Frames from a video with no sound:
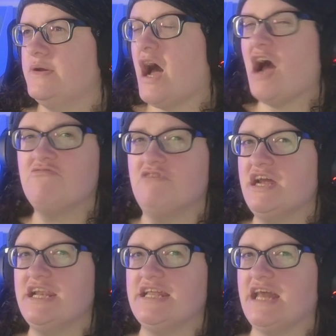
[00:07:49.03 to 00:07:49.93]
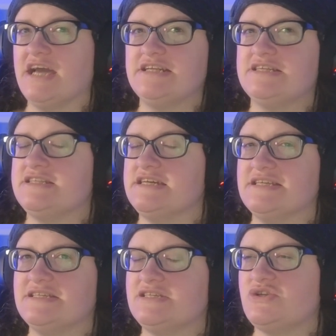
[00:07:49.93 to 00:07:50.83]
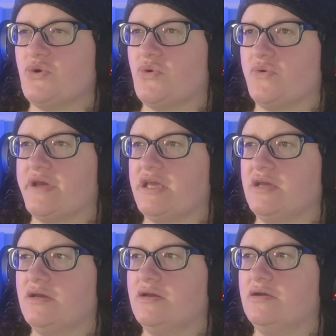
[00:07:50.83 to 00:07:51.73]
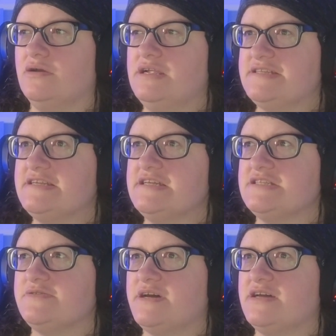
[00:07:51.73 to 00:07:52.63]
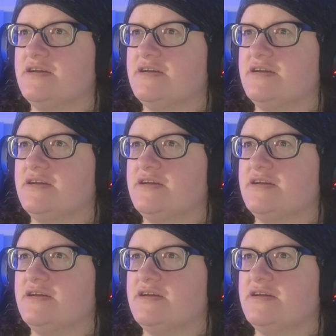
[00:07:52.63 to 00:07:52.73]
I really liked this story, listening to it.